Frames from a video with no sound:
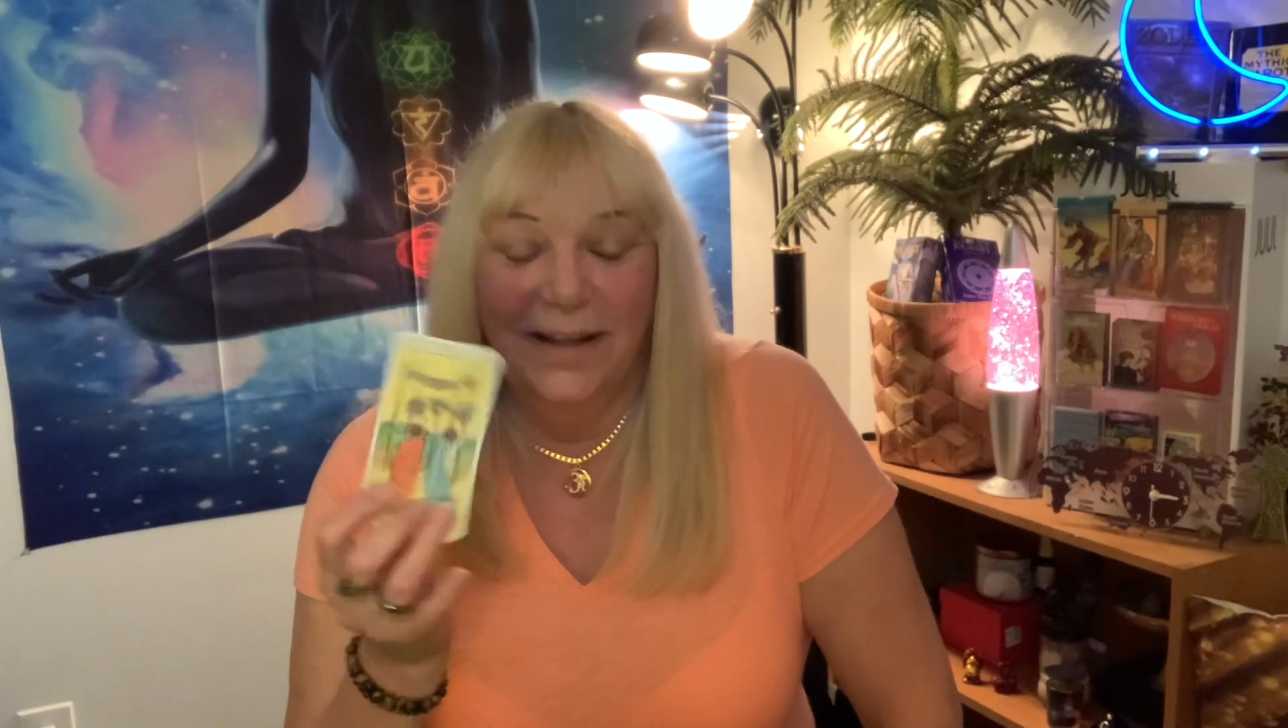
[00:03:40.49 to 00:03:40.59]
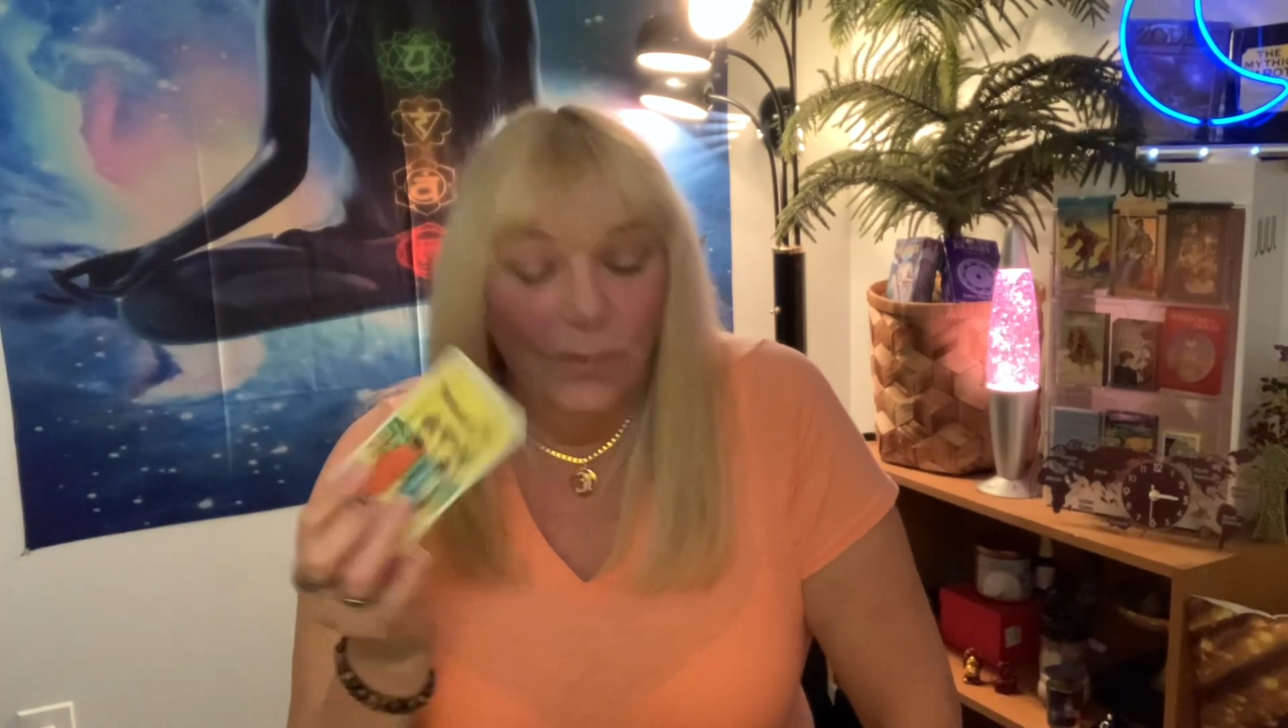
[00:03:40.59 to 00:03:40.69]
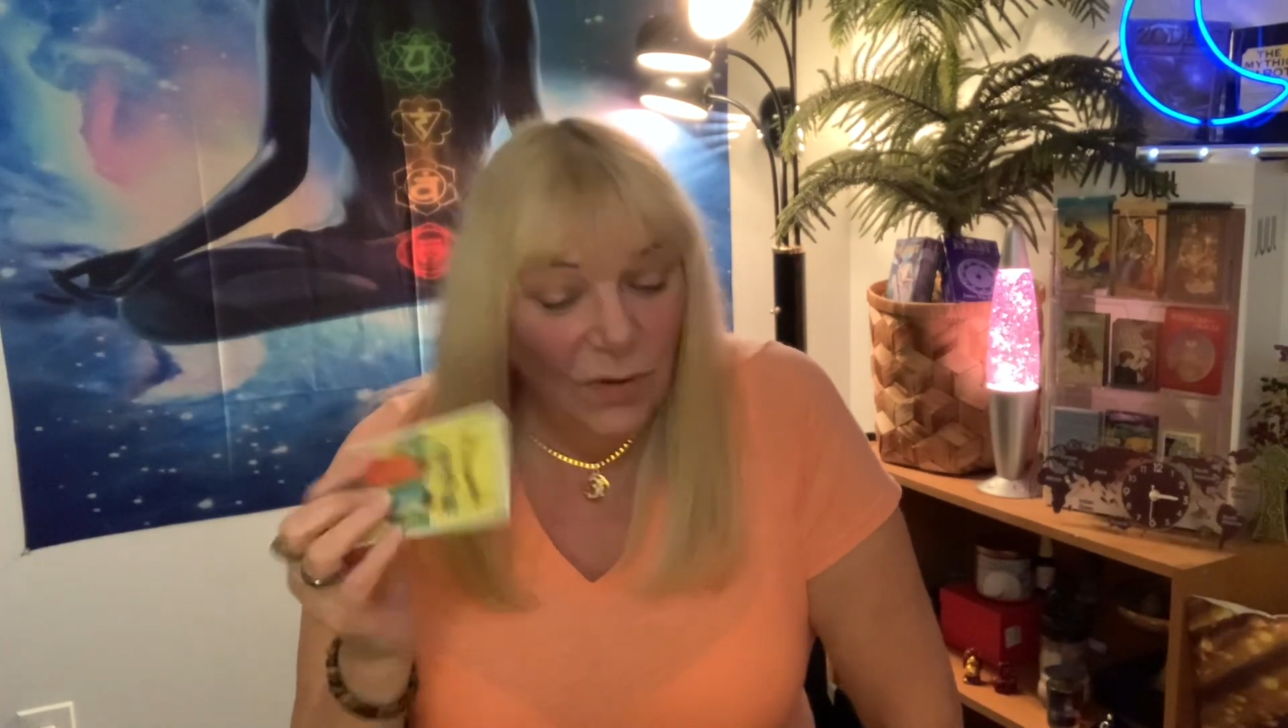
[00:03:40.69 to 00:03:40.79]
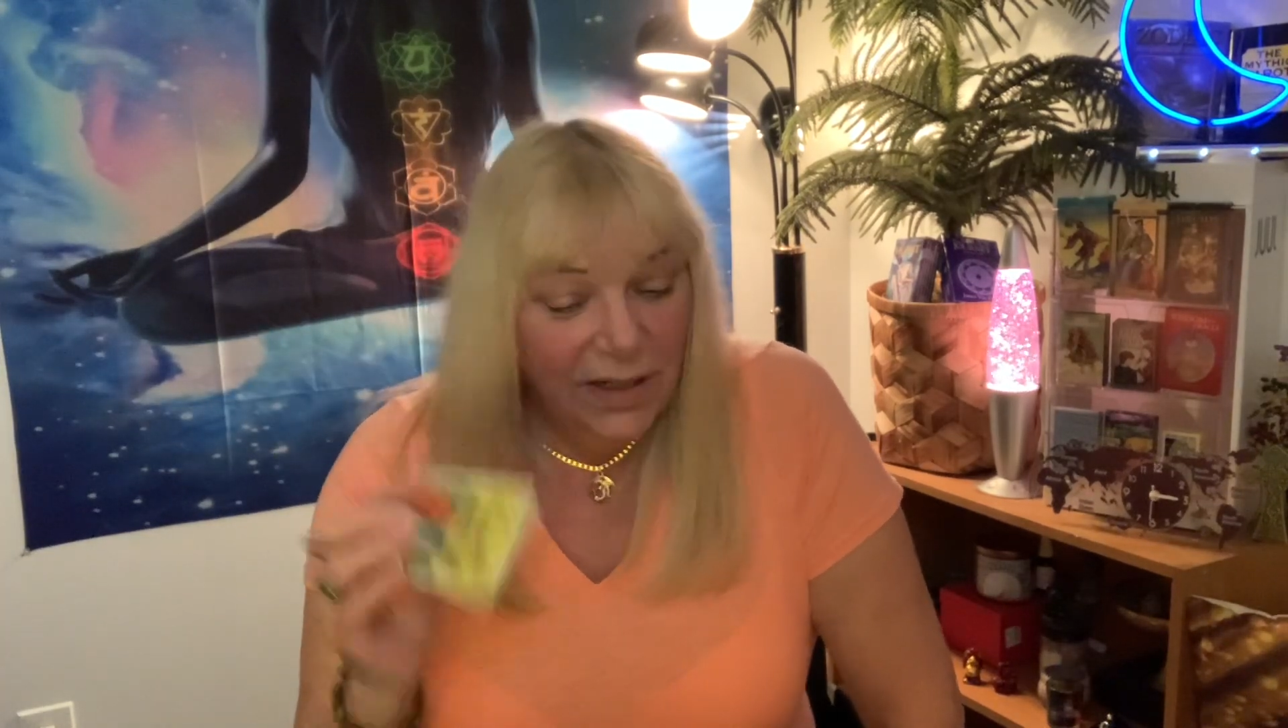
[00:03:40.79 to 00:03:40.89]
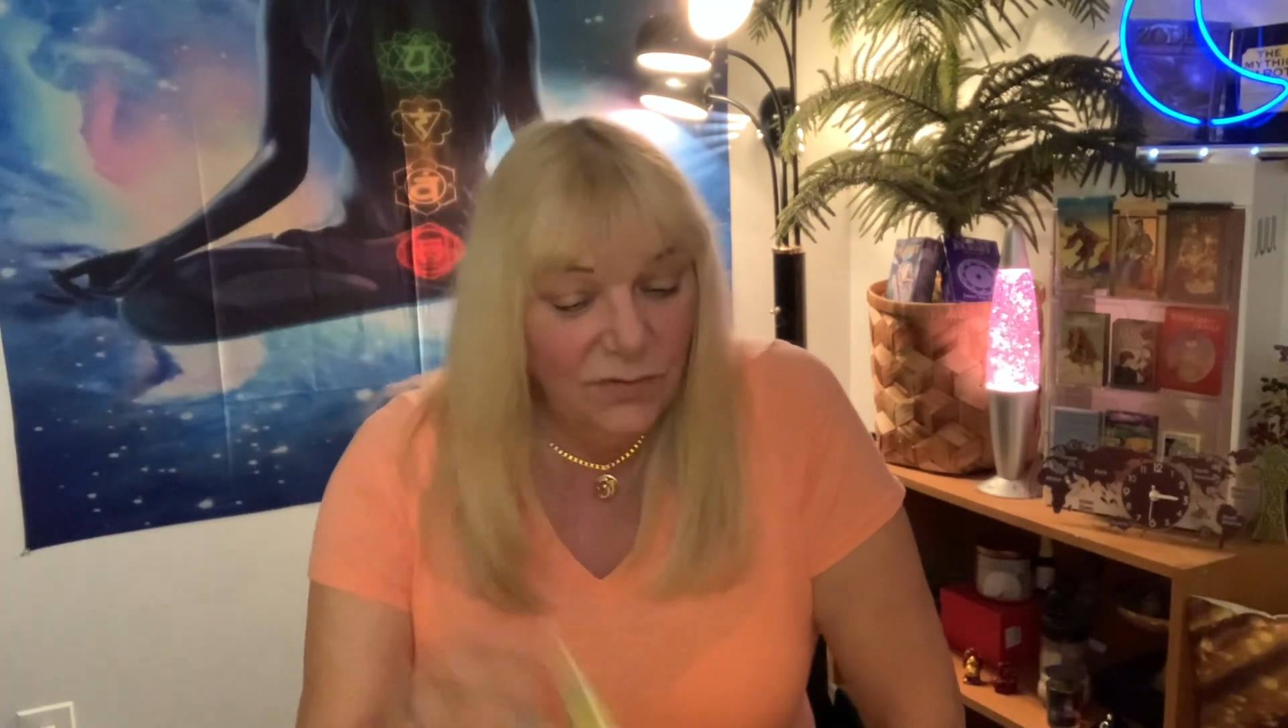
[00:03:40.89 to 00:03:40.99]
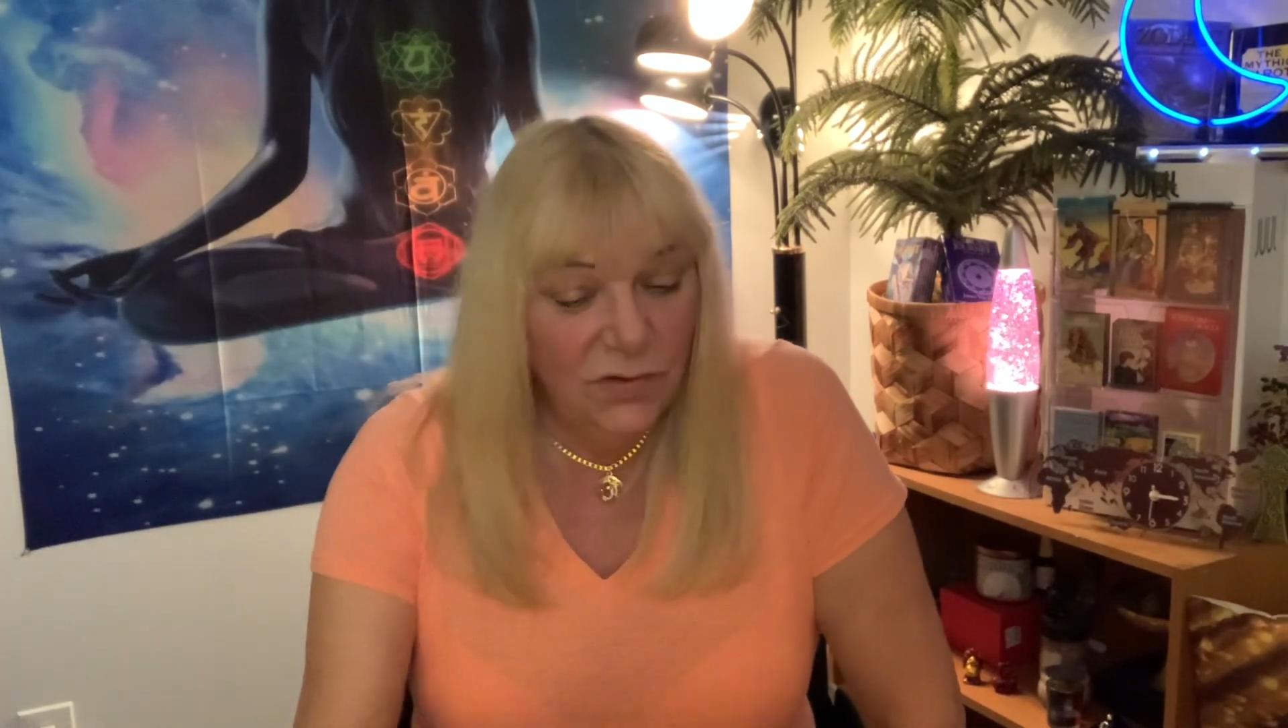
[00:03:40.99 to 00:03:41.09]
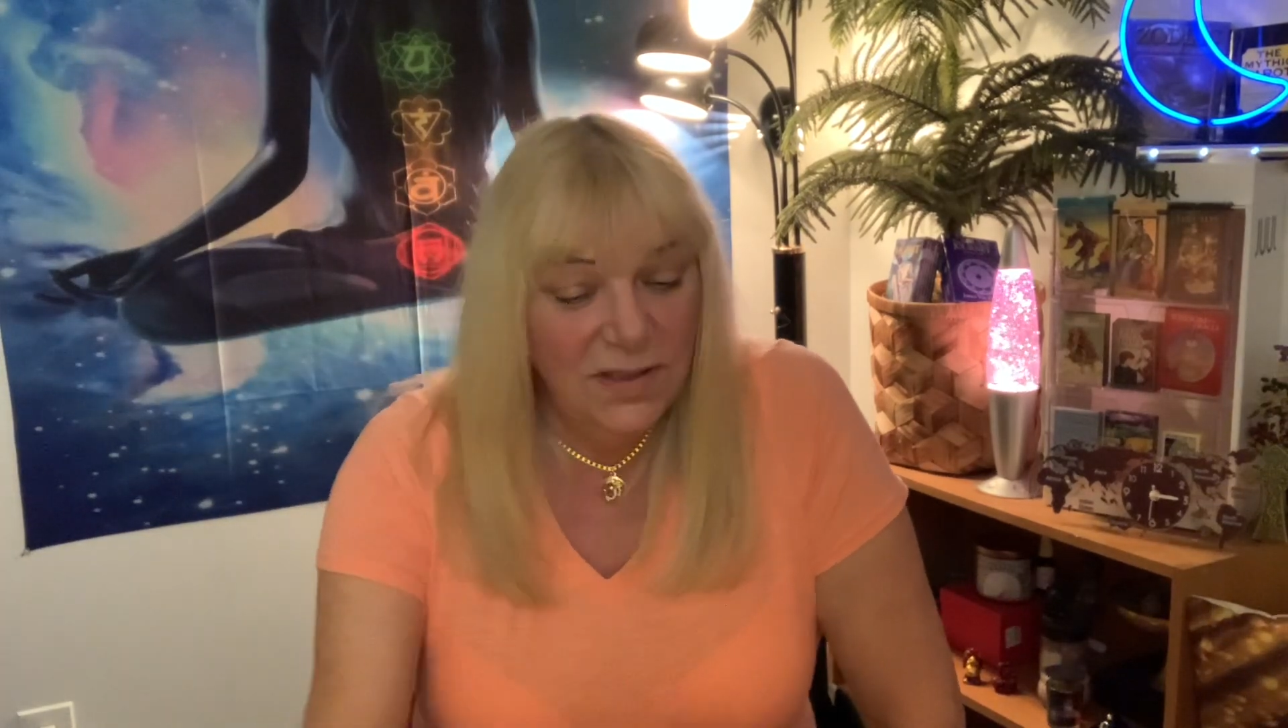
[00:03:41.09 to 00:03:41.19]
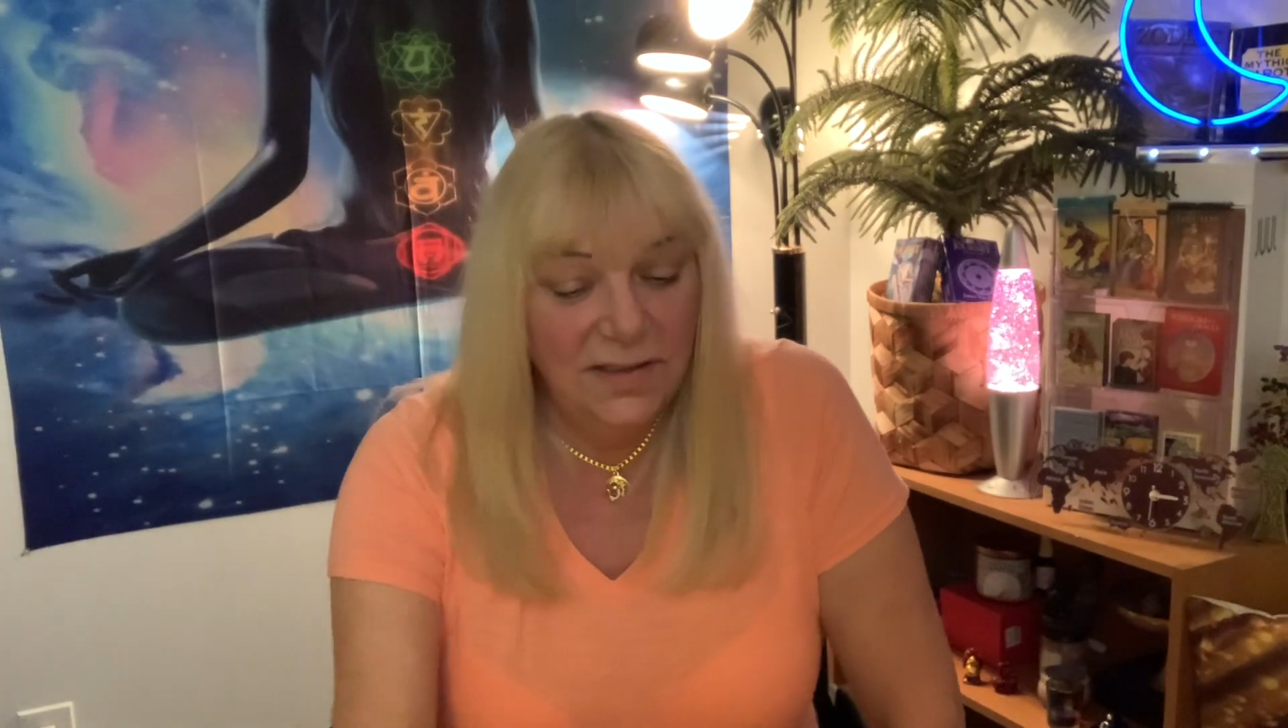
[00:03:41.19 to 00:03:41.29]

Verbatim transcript: Whatever the